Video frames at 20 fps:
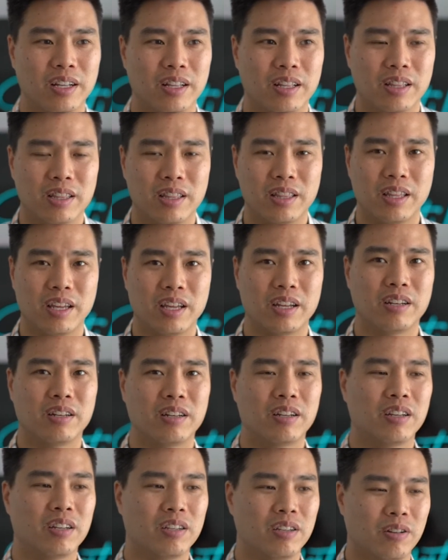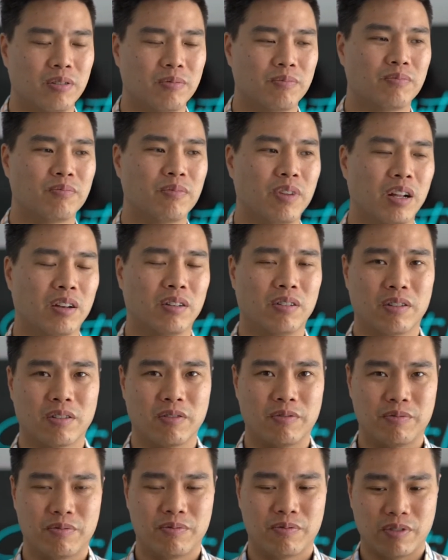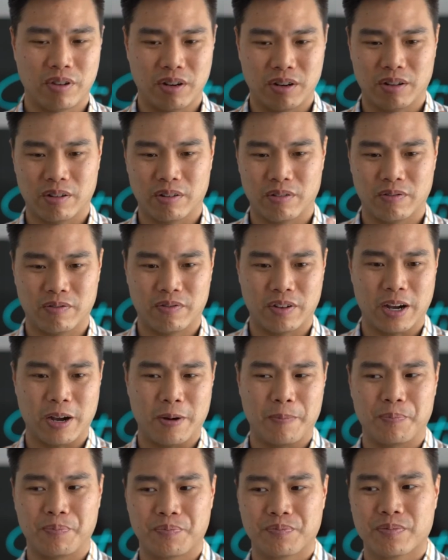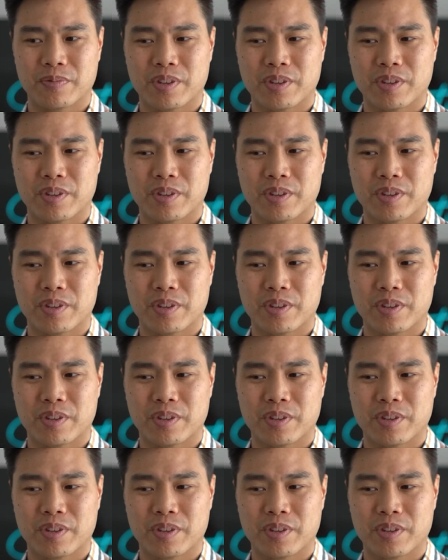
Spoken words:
then you know a lot of